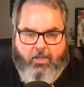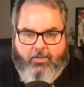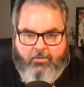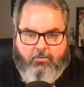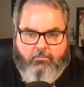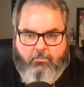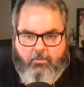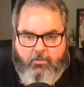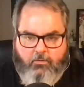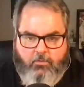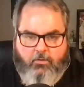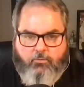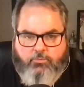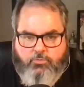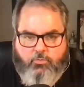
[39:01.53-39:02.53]
I can.
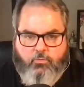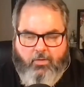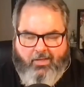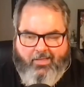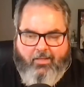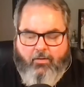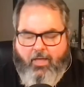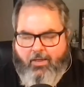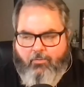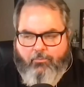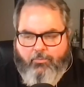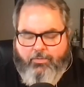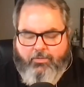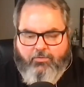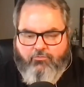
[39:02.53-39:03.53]
You know, sort of, I can't, I don't
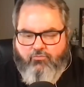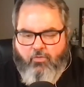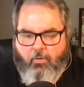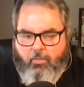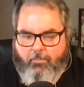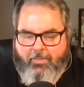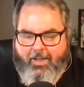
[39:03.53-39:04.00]
really control it,